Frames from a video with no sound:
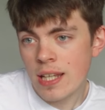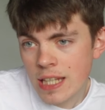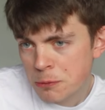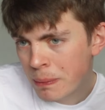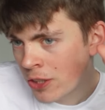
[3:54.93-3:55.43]

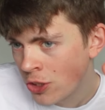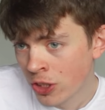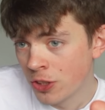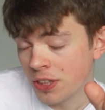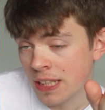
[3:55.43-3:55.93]
He has been
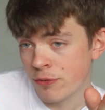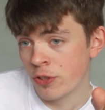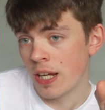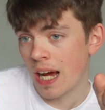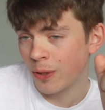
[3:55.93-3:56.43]
good
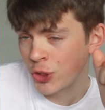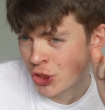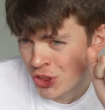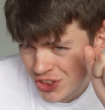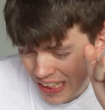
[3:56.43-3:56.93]
given how
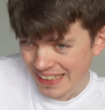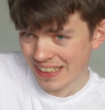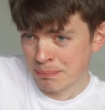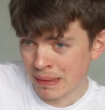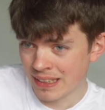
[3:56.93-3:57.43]

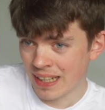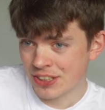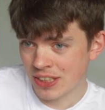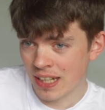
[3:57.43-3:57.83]
shit Man United